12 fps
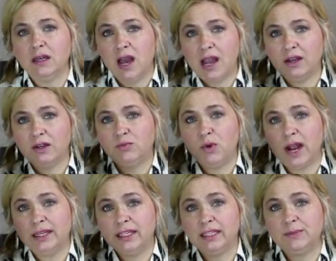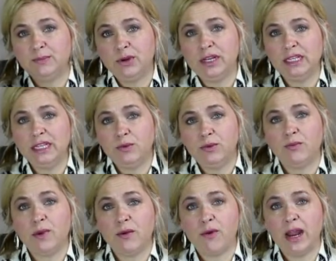I could practice printing
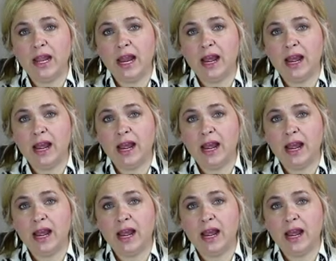with my right